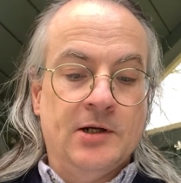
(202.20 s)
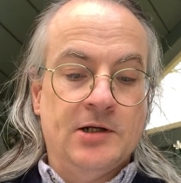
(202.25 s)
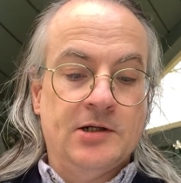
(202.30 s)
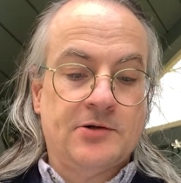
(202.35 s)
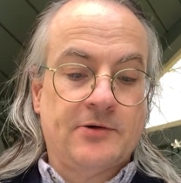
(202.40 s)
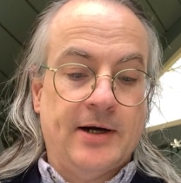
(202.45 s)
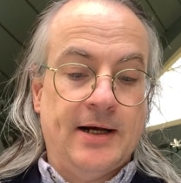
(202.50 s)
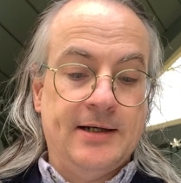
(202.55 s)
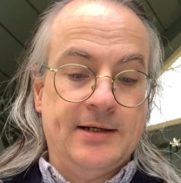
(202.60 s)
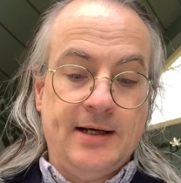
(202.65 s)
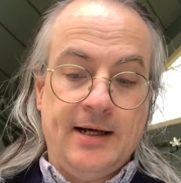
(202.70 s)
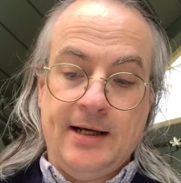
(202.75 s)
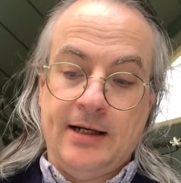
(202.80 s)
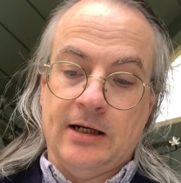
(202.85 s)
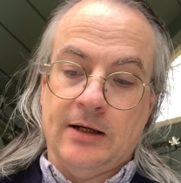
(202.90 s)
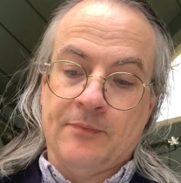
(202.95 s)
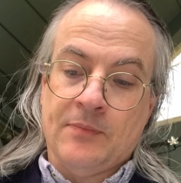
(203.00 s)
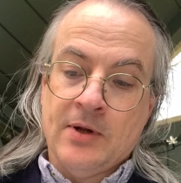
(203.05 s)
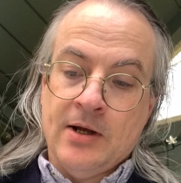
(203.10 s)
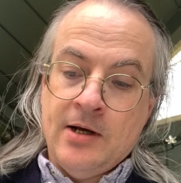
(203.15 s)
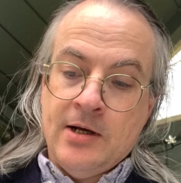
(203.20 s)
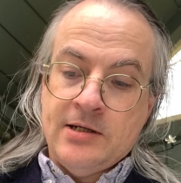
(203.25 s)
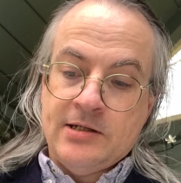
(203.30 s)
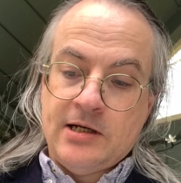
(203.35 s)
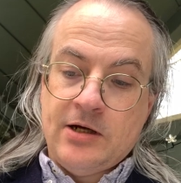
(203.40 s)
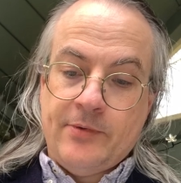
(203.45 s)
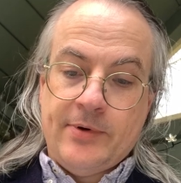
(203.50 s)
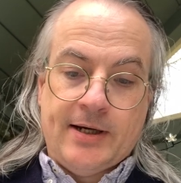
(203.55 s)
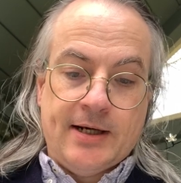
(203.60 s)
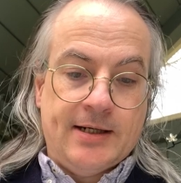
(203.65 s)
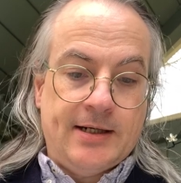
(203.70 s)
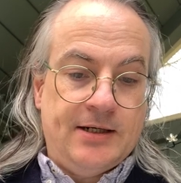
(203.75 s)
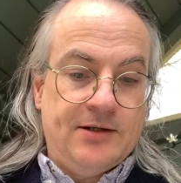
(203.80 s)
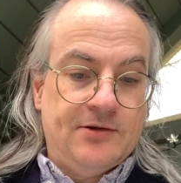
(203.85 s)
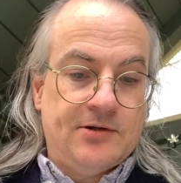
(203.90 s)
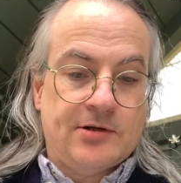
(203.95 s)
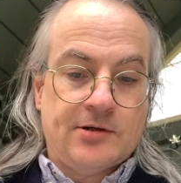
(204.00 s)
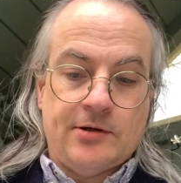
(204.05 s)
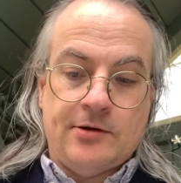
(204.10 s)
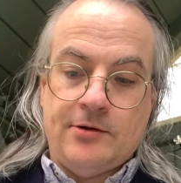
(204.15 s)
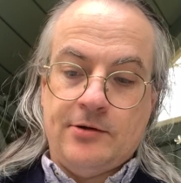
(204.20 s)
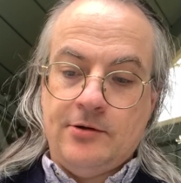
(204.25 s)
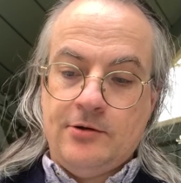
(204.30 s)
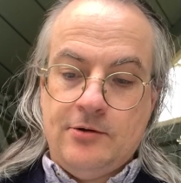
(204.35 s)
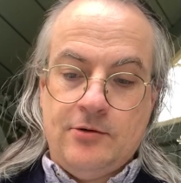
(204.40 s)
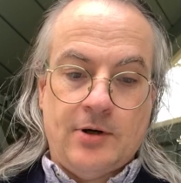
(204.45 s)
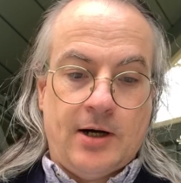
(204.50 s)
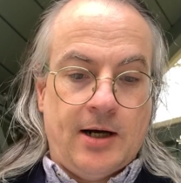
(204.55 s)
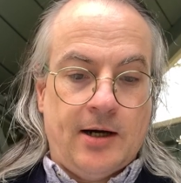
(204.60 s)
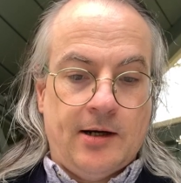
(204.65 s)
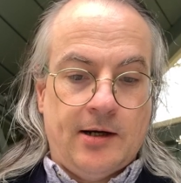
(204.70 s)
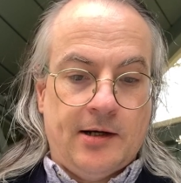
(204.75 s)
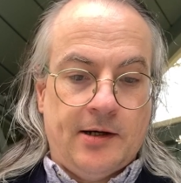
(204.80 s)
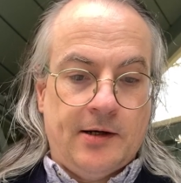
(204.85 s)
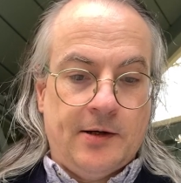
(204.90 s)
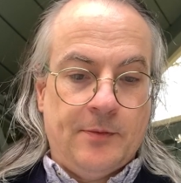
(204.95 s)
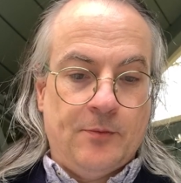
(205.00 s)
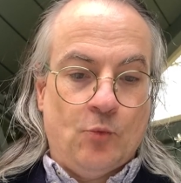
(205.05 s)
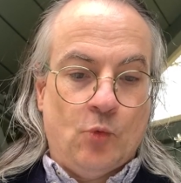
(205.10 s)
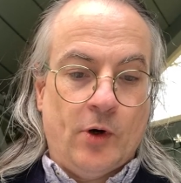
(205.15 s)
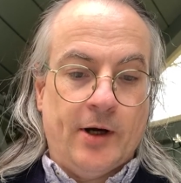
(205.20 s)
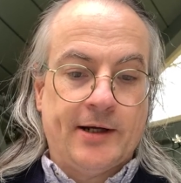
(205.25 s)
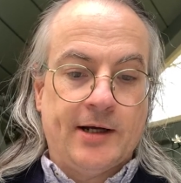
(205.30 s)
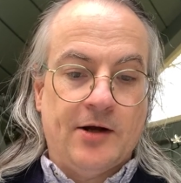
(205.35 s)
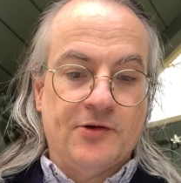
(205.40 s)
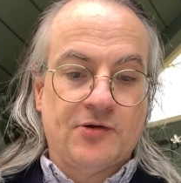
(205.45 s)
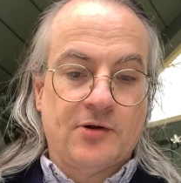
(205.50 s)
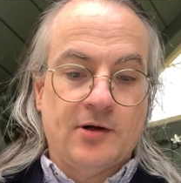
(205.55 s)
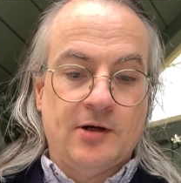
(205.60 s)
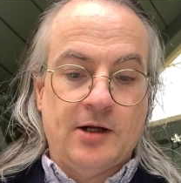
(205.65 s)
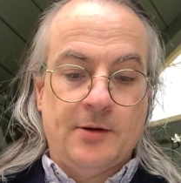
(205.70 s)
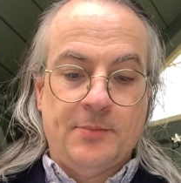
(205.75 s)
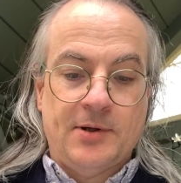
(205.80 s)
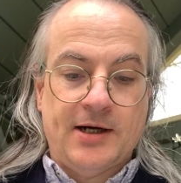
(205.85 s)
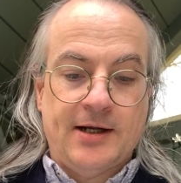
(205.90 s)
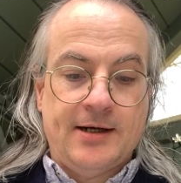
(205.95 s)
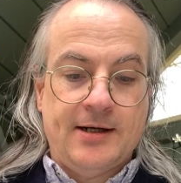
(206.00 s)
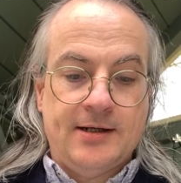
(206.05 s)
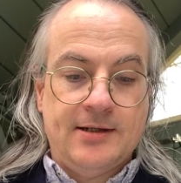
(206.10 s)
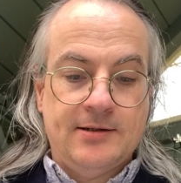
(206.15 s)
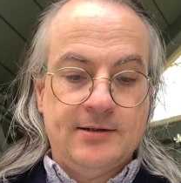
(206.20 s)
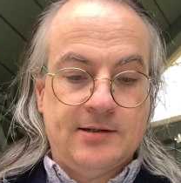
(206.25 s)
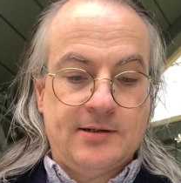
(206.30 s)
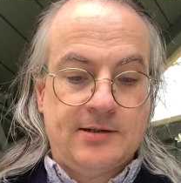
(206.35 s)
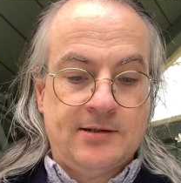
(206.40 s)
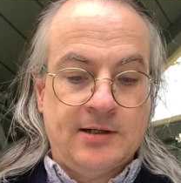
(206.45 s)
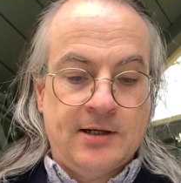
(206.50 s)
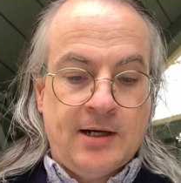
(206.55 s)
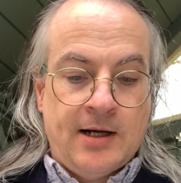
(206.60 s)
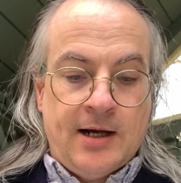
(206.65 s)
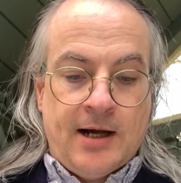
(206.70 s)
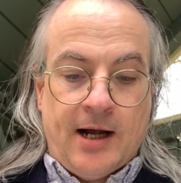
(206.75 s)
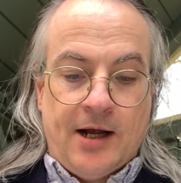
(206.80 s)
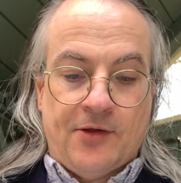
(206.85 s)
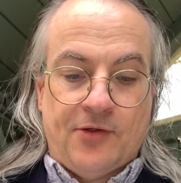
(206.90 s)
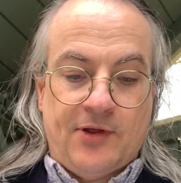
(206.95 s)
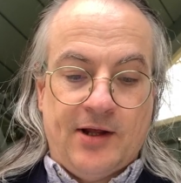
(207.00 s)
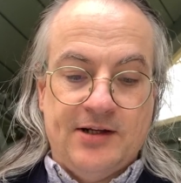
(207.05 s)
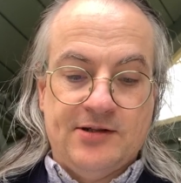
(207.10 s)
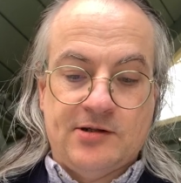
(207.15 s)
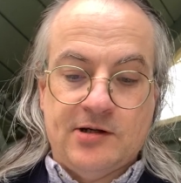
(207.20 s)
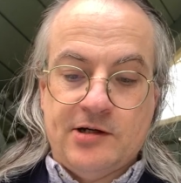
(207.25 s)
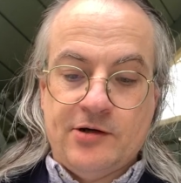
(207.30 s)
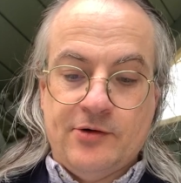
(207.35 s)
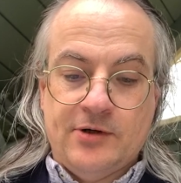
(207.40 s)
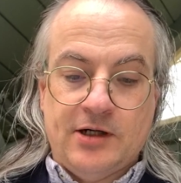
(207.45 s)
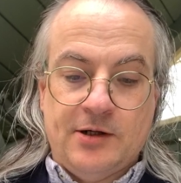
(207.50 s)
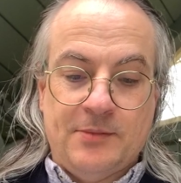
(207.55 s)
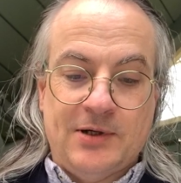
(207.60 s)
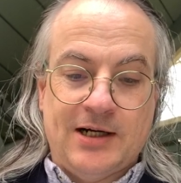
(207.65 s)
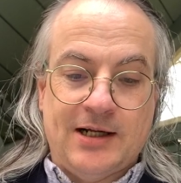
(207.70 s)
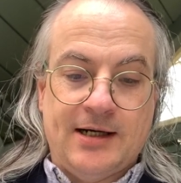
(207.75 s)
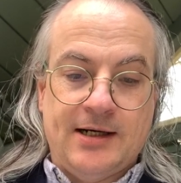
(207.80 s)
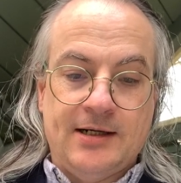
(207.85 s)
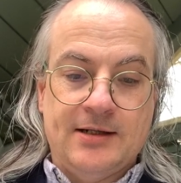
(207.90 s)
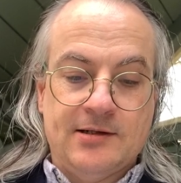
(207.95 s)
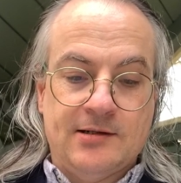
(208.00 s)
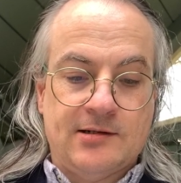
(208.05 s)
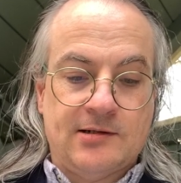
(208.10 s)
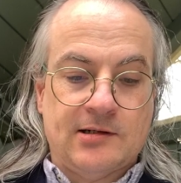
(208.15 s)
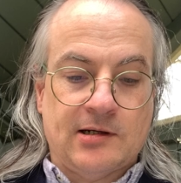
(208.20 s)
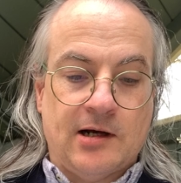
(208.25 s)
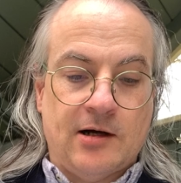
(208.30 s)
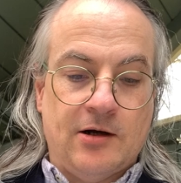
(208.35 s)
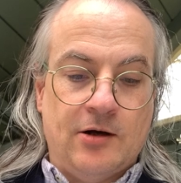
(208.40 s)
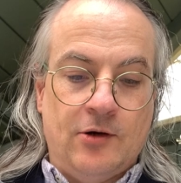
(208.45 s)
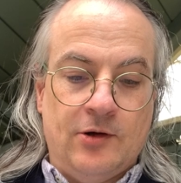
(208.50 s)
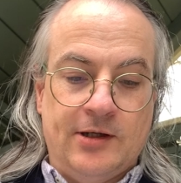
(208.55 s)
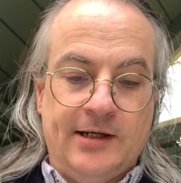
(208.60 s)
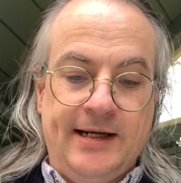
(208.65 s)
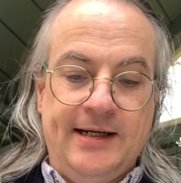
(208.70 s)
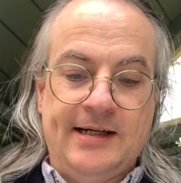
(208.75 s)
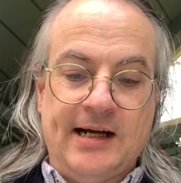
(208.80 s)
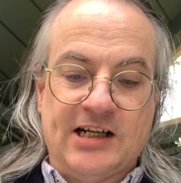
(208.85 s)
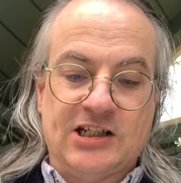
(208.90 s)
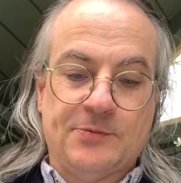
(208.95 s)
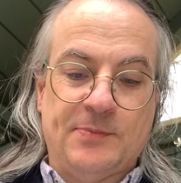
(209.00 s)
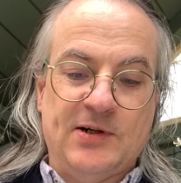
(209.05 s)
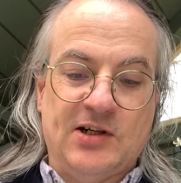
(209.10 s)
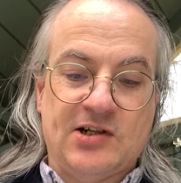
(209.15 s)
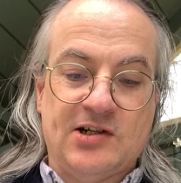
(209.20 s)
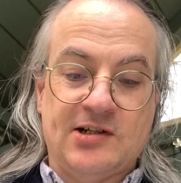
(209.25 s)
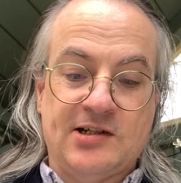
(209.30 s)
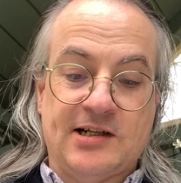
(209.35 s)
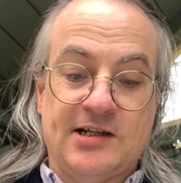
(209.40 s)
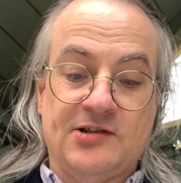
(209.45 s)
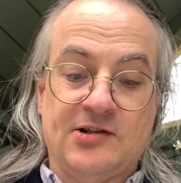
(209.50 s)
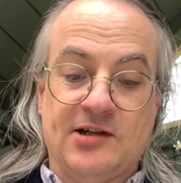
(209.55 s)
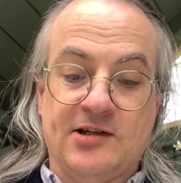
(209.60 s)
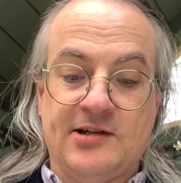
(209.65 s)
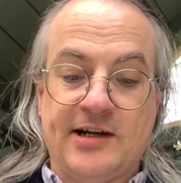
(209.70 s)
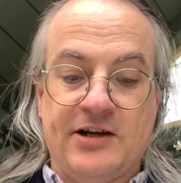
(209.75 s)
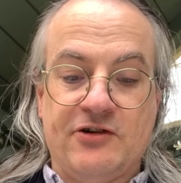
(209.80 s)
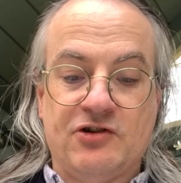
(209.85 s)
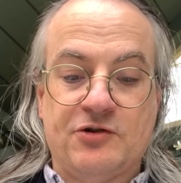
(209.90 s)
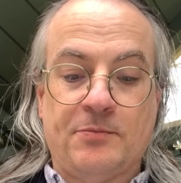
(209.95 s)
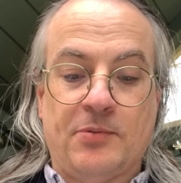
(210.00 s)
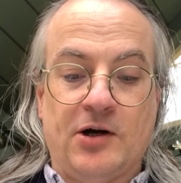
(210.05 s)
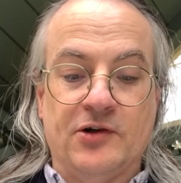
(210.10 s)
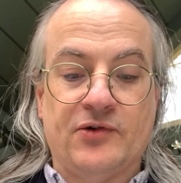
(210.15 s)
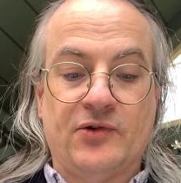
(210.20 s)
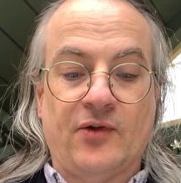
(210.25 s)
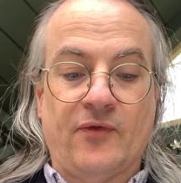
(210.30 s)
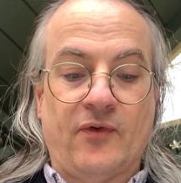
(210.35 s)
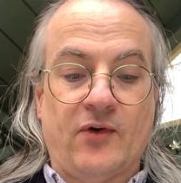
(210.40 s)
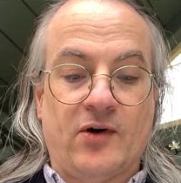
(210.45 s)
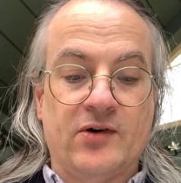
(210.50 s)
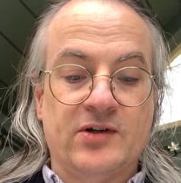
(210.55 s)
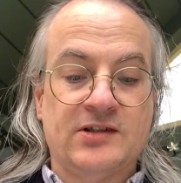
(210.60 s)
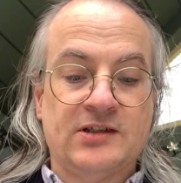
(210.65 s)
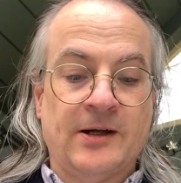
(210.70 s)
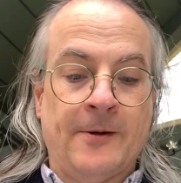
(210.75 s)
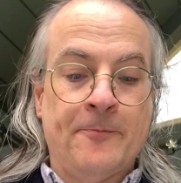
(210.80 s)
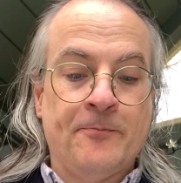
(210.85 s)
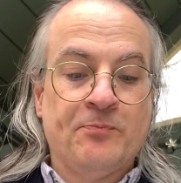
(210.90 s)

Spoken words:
straight in. So we get into why go to the Lumberlands and things to do in Lumberlands. So lead expeditions into the dangerous parts of the forest,